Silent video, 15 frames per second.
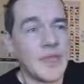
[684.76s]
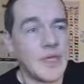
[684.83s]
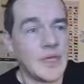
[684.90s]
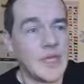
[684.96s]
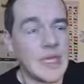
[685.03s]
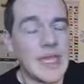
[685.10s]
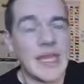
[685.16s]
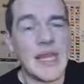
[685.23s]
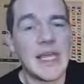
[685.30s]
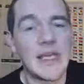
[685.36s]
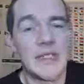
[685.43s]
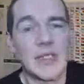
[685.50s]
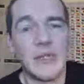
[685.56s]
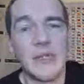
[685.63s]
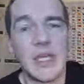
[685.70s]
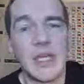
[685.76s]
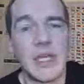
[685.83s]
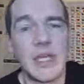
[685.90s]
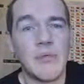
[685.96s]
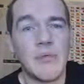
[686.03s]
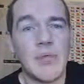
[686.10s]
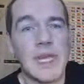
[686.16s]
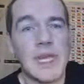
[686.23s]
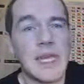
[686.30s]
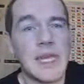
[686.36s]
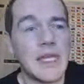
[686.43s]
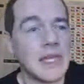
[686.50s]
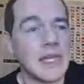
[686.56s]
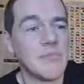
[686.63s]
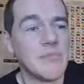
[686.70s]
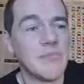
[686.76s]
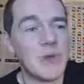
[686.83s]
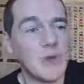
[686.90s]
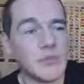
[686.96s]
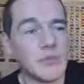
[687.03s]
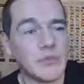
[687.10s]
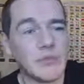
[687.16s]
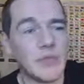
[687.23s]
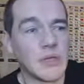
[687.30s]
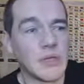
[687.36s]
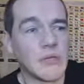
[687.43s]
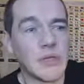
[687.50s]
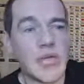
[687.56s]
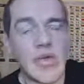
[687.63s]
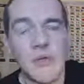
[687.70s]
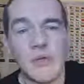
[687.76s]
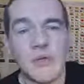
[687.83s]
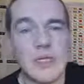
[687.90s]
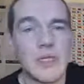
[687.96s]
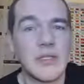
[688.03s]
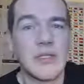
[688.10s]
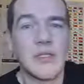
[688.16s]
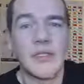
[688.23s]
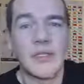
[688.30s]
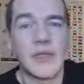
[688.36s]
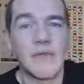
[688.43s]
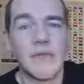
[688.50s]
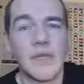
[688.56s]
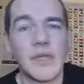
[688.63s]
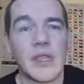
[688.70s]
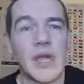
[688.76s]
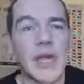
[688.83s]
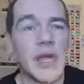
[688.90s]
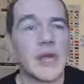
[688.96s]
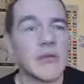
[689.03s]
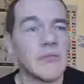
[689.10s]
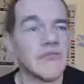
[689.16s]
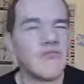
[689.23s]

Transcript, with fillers: the areas, you know, you get your wee area, you can build like wee houses and stuff like that.